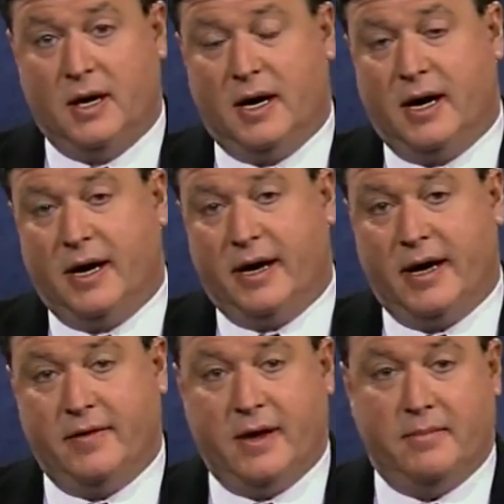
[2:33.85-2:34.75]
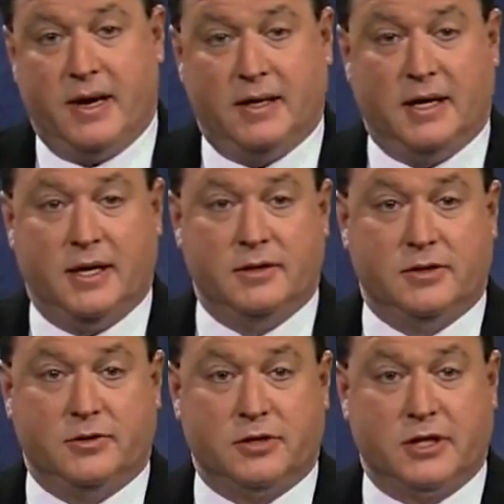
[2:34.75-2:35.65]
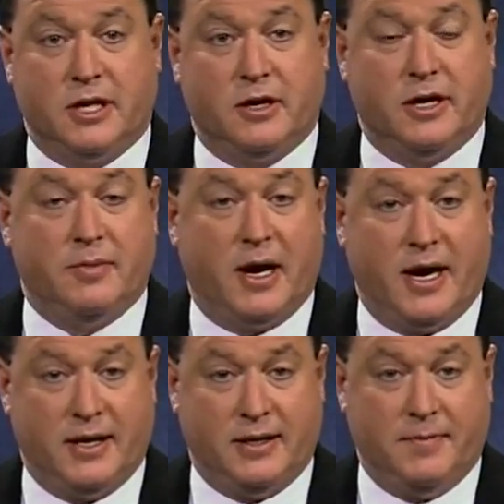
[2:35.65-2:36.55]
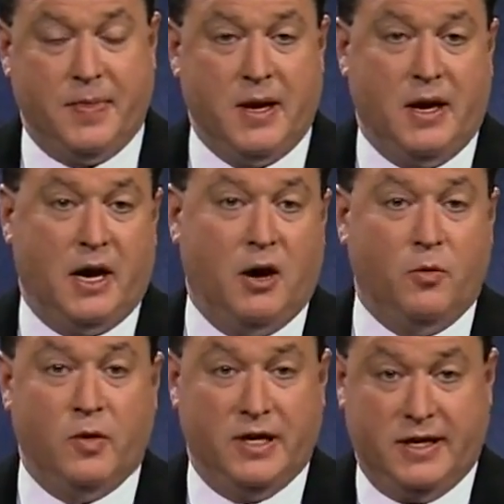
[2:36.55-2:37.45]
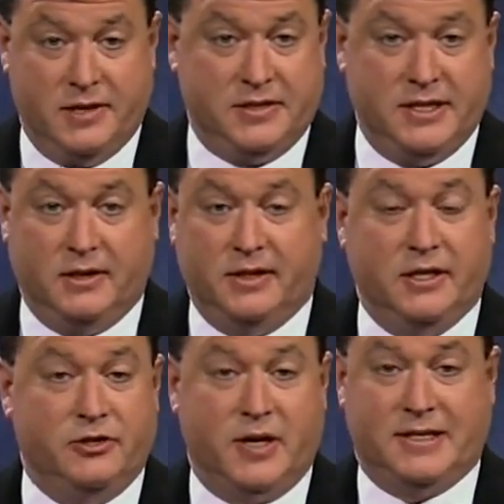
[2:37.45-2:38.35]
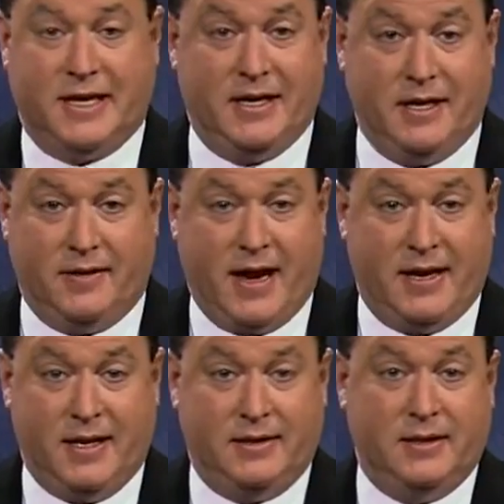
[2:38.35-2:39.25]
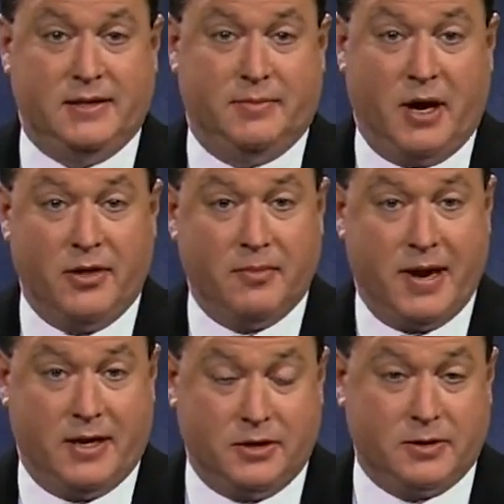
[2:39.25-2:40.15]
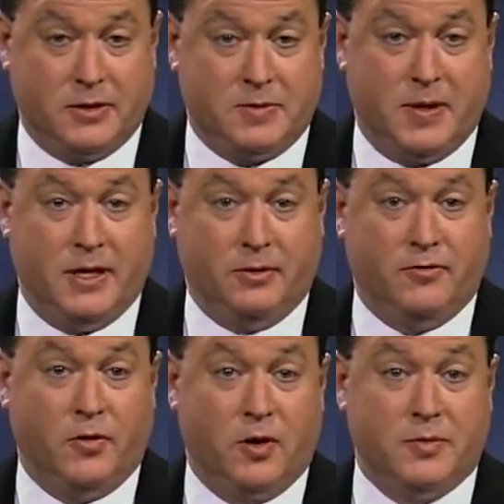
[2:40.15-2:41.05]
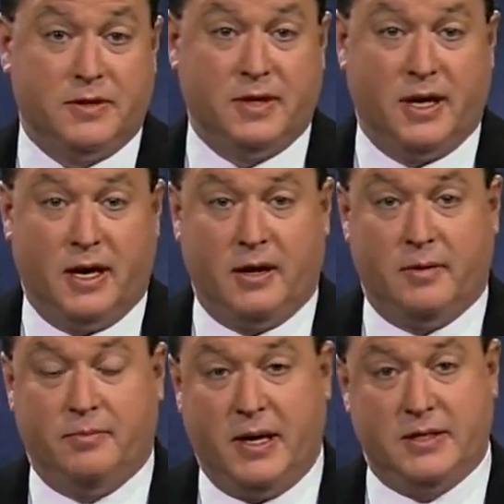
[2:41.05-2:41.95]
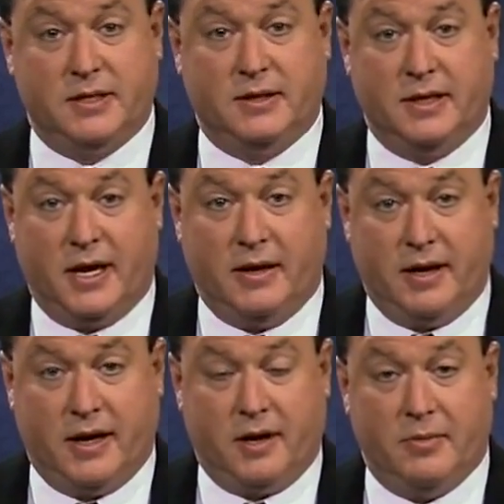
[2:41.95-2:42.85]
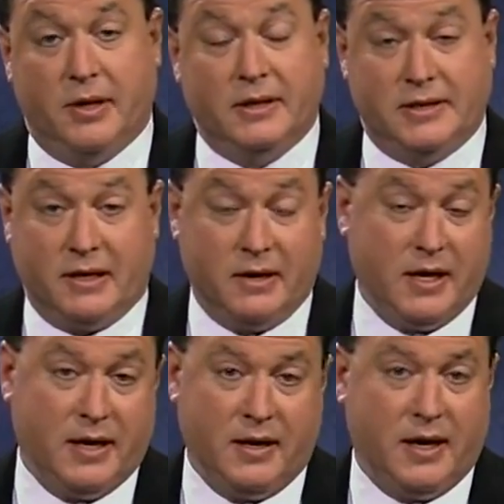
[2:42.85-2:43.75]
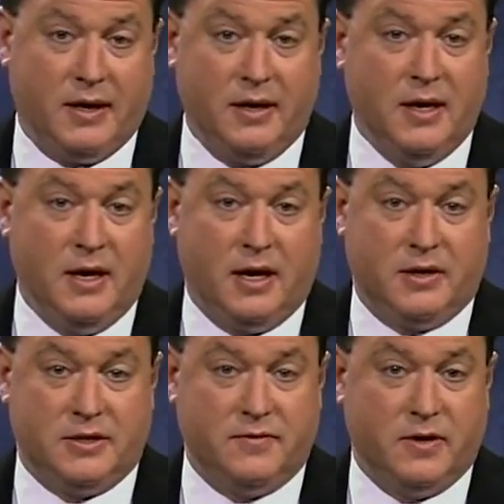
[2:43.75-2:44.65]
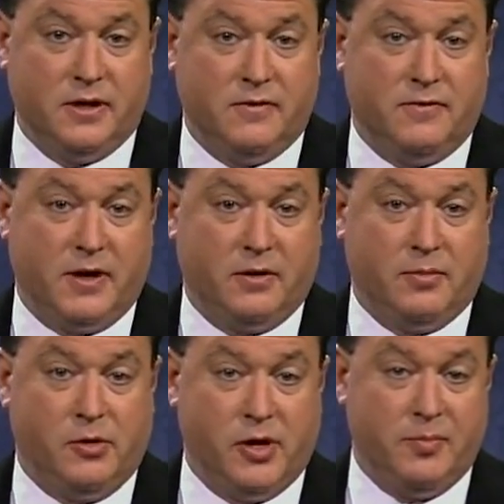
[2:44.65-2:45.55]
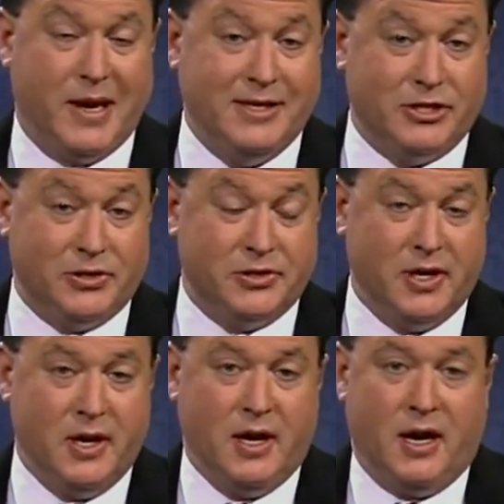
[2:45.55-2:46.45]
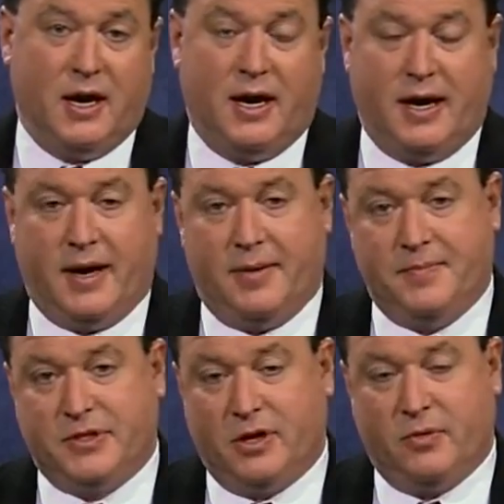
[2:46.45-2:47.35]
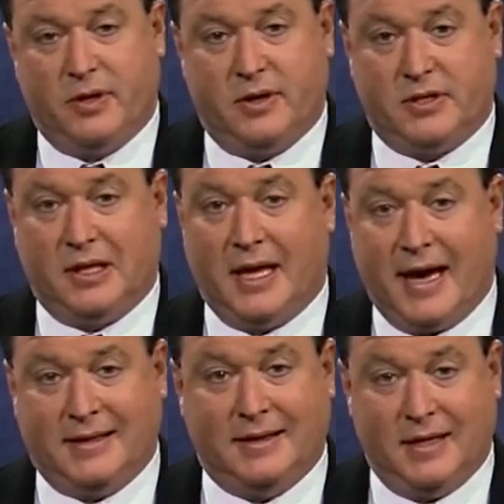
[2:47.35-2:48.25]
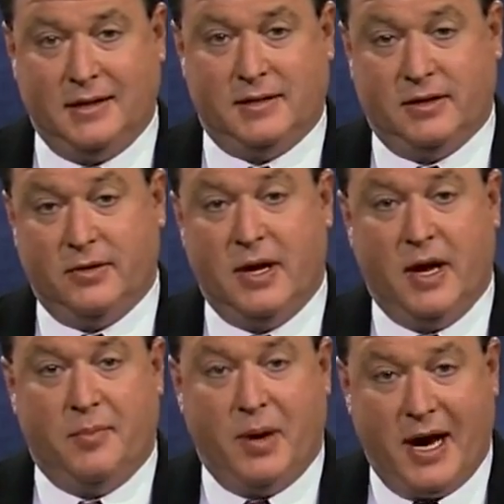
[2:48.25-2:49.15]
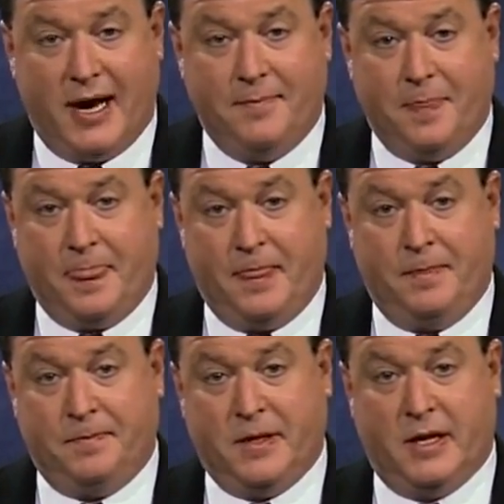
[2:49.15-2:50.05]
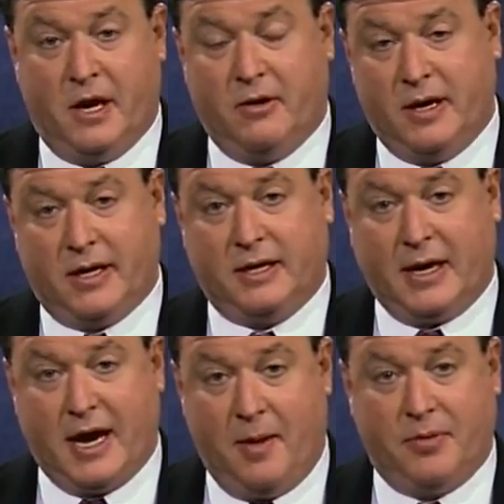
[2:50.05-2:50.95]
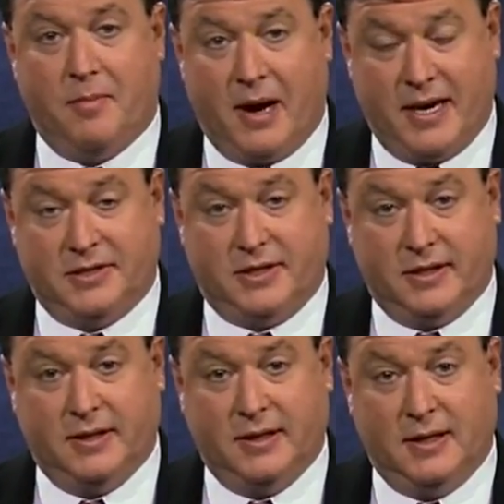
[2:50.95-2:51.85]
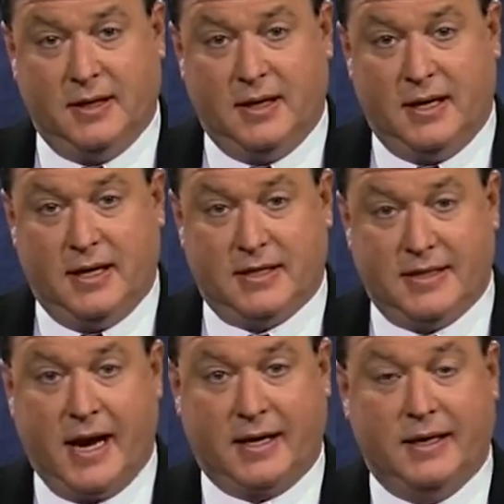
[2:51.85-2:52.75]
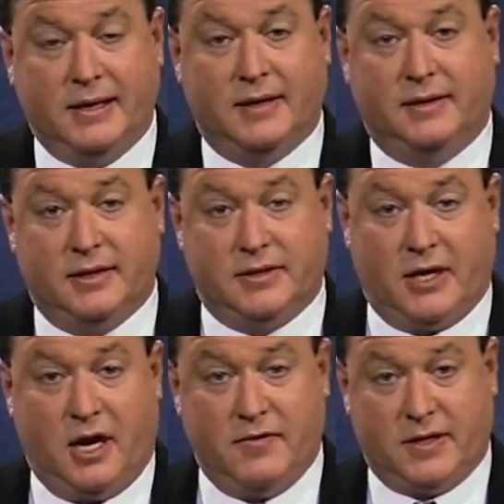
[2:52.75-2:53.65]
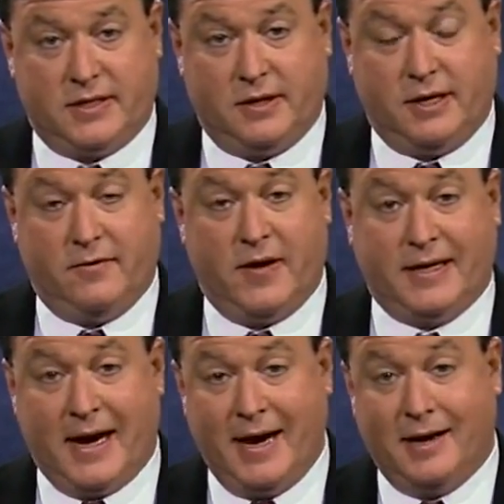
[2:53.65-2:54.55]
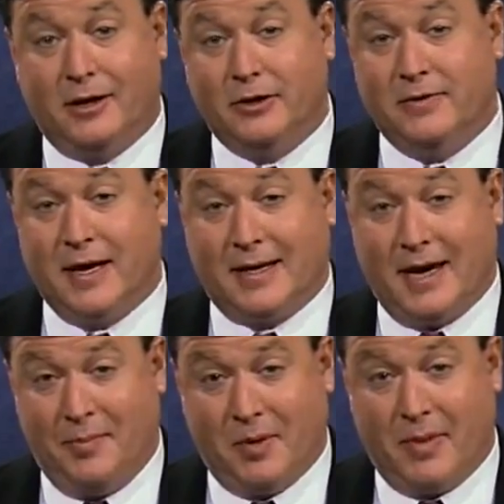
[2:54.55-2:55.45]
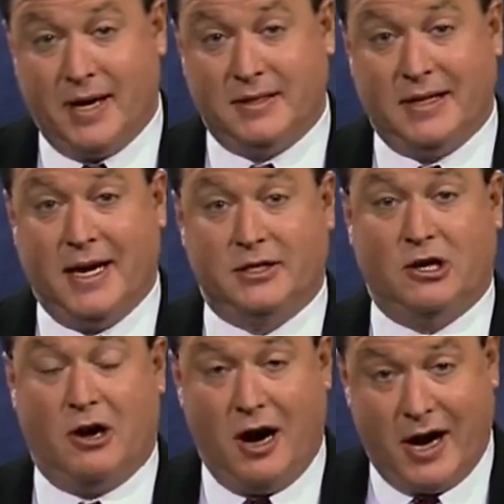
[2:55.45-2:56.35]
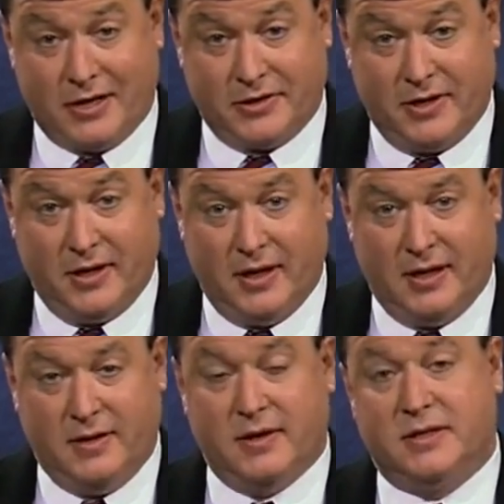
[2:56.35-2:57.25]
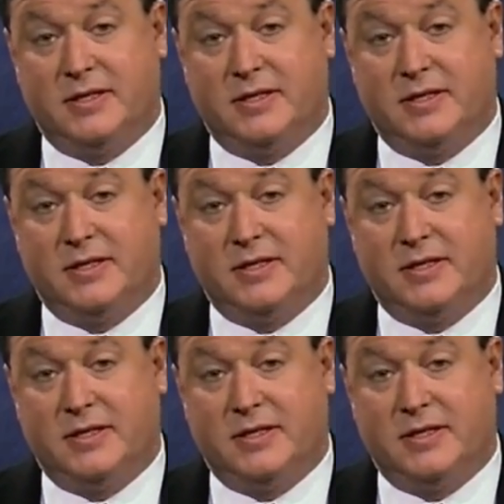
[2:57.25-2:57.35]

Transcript: and then Medicaid and Social Security behind it. This deal didn't address any of that. It did some other mandatory spending reforms, basically on our military and on our civilian federal employee pensions. So there's a lot to get to, but, you know, compromising is not going to get this solved necessarily. In fact, I'd argue that compromising has caused this